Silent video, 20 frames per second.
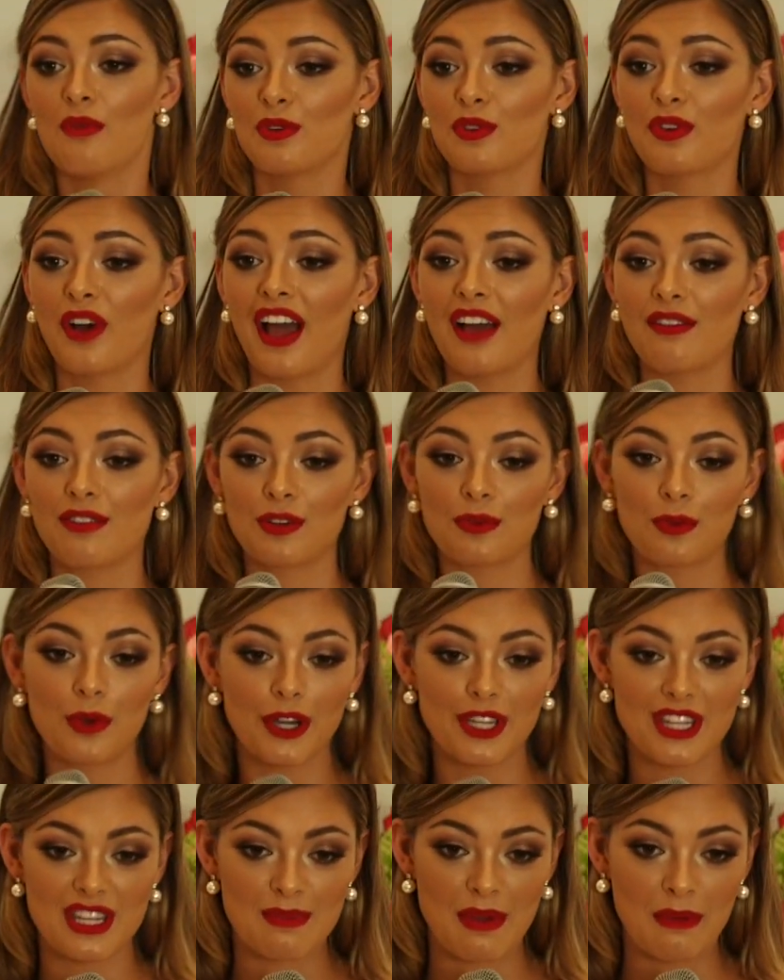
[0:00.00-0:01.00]
before I haven't
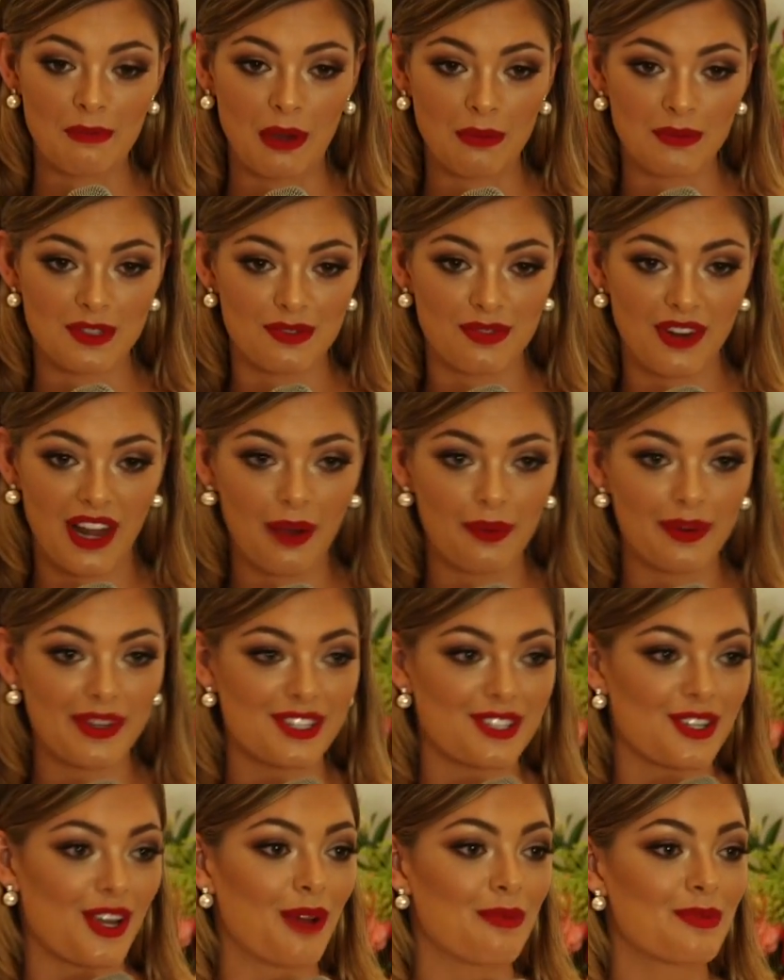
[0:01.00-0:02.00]
worked in my mom's flower
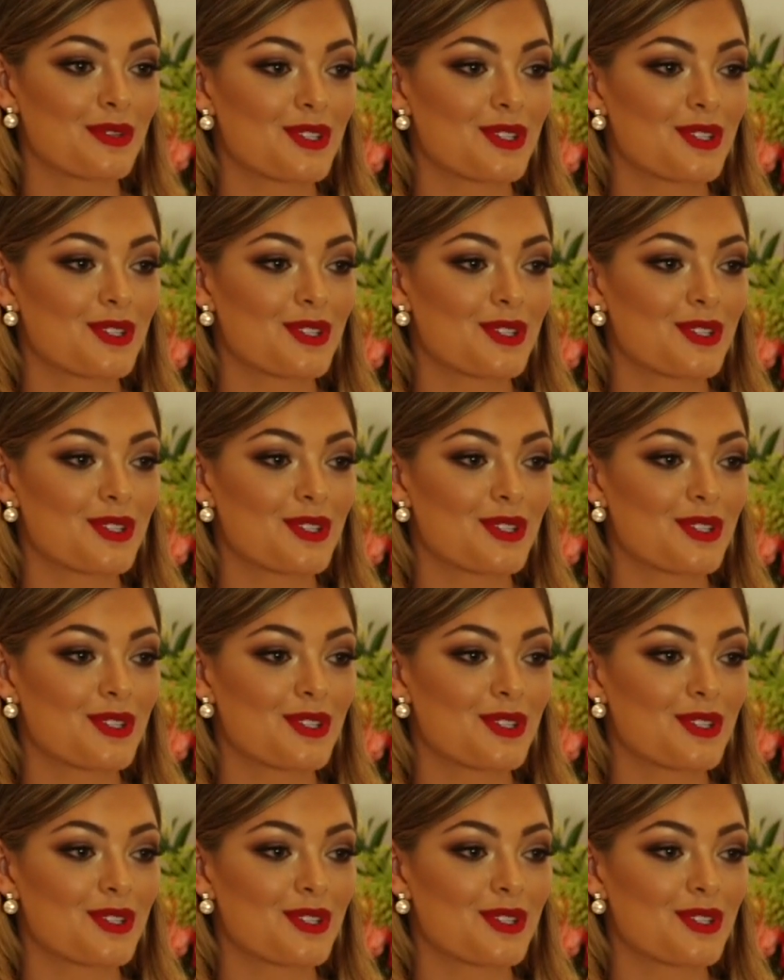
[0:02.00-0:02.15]
shop,